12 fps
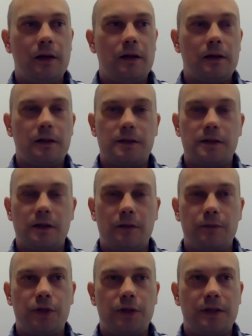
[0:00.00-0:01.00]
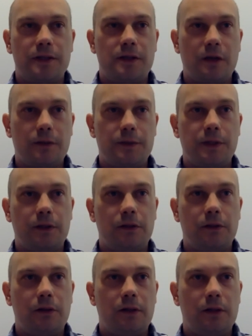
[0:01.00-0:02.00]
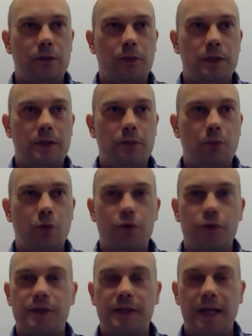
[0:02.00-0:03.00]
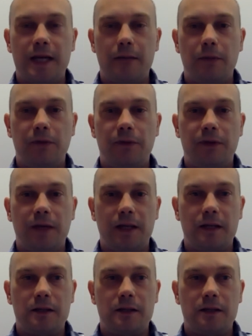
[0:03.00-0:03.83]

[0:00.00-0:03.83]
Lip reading: consumption and substitute it with more sustainable things?